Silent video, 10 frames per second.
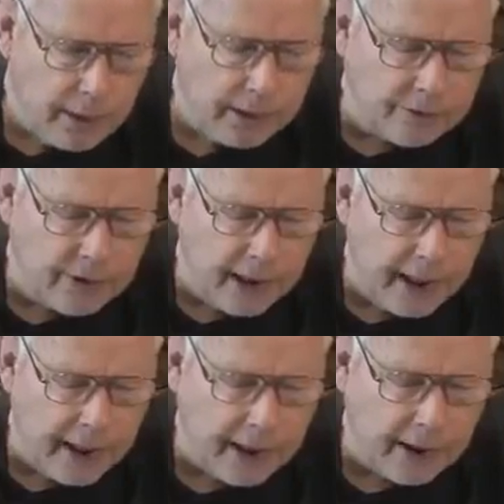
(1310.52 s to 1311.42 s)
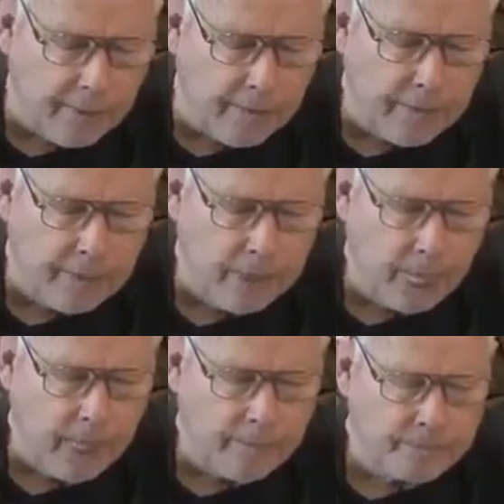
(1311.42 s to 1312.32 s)
is a,
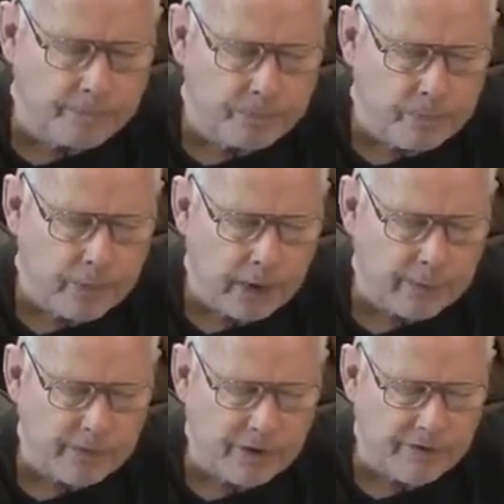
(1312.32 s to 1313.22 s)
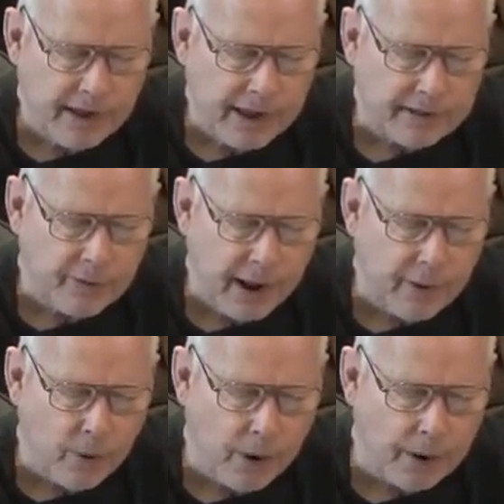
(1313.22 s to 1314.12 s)
let me see if I can get the right
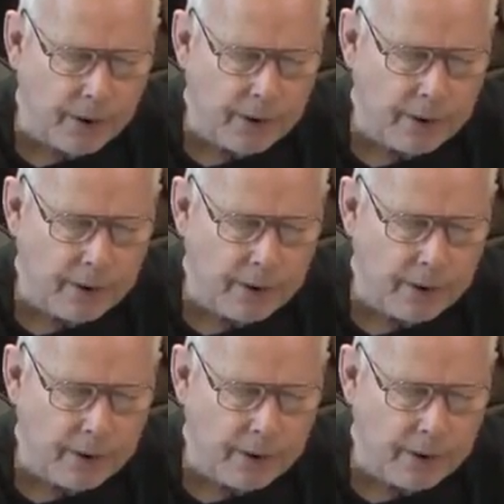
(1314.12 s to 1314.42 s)
word,